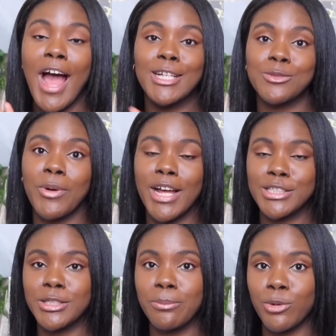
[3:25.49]
as well
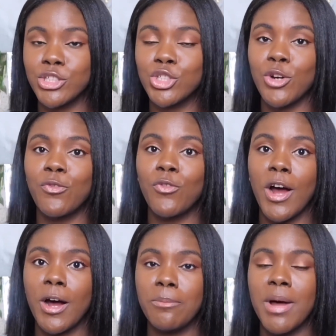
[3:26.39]
as the moisture
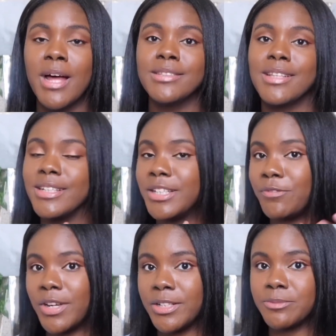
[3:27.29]
from the
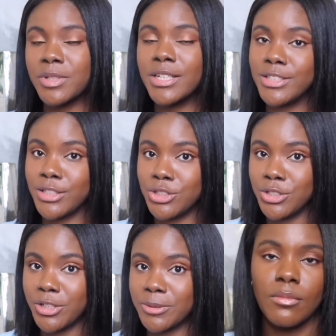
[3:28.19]
leave-in
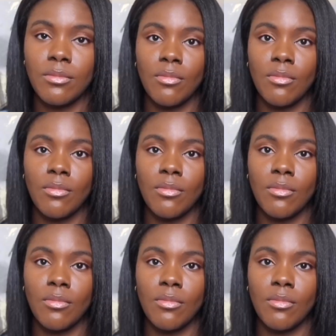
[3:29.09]
conditioner.